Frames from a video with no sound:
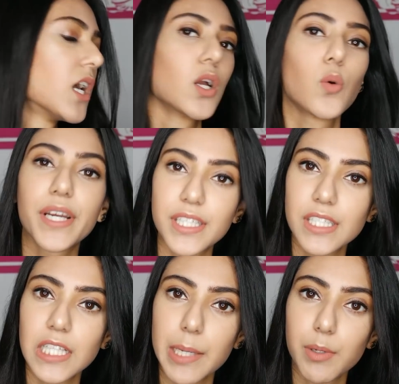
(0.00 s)
Quick
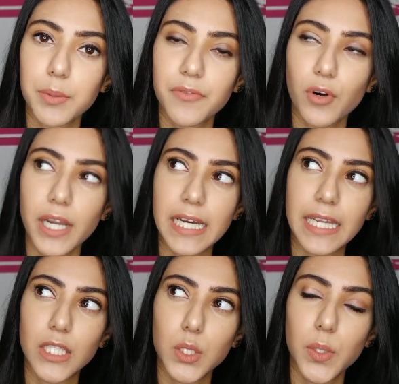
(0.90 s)
disclaimer before I get
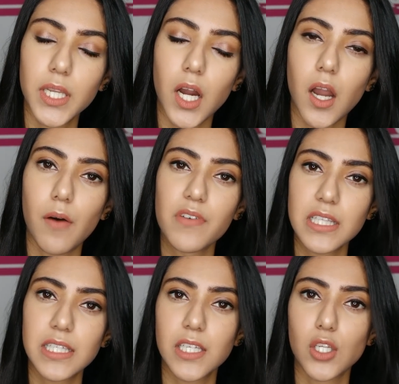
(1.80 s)
into it, I obviously
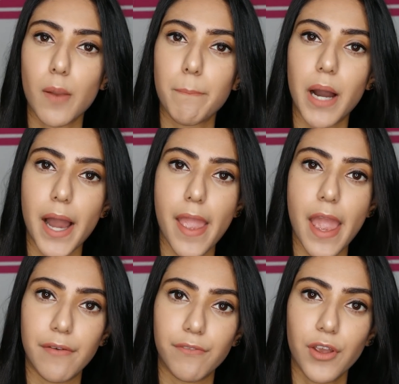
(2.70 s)
did not buy
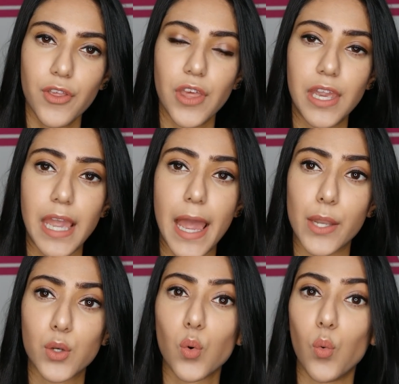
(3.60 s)
everything
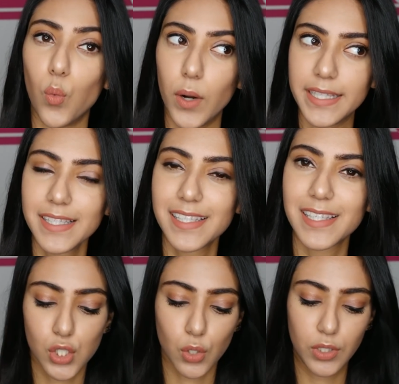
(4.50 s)
at once.
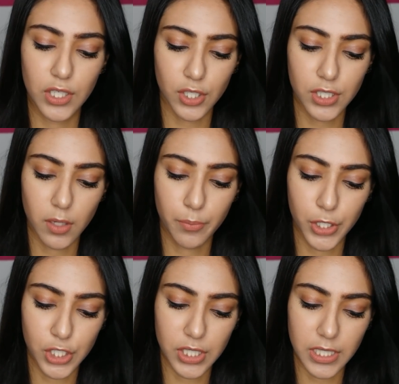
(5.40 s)
So these are some
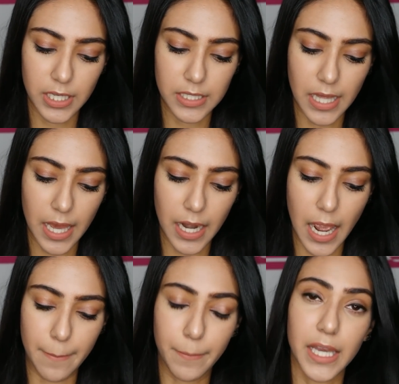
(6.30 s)
purchases that I
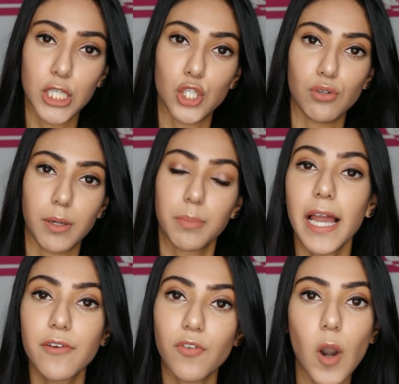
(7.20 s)
made during
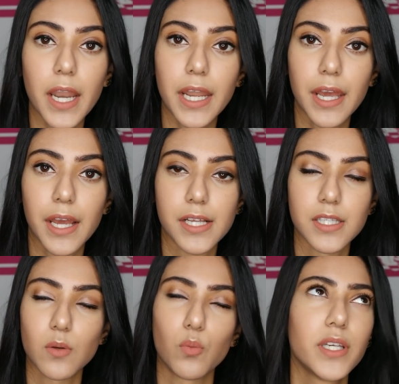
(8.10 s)
Black Friday and
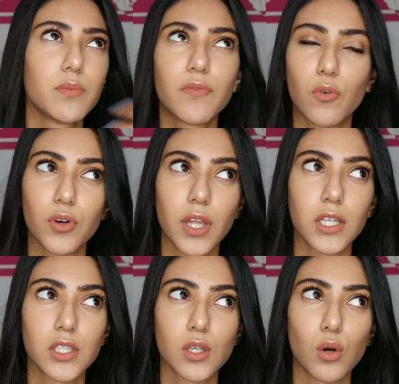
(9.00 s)
some weeks before
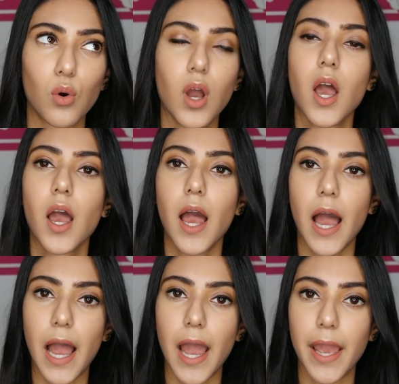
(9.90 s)
that, so
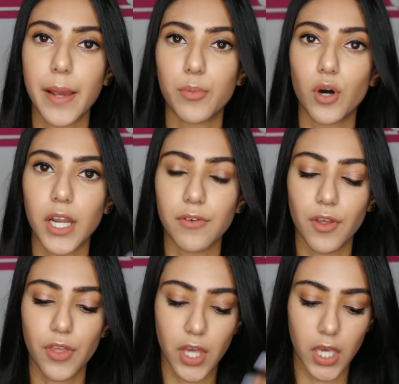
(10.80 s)
I bought
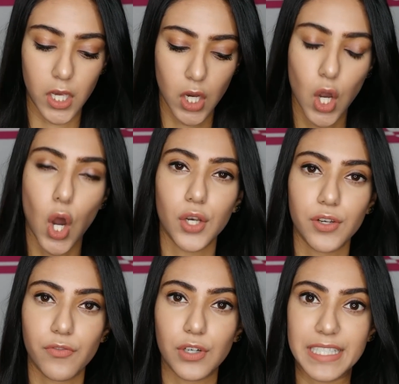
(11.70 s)
everything on
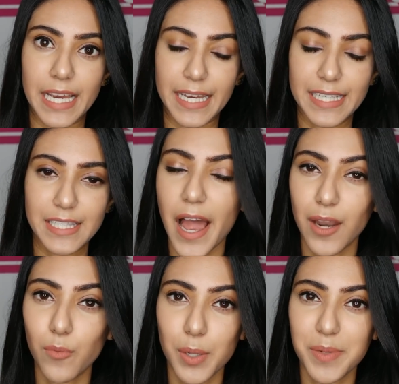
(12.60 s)
different days. I don't
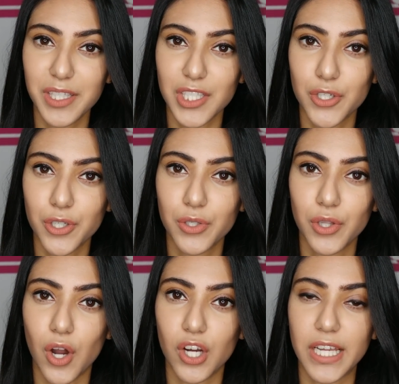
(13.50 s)
want to make this intro too long.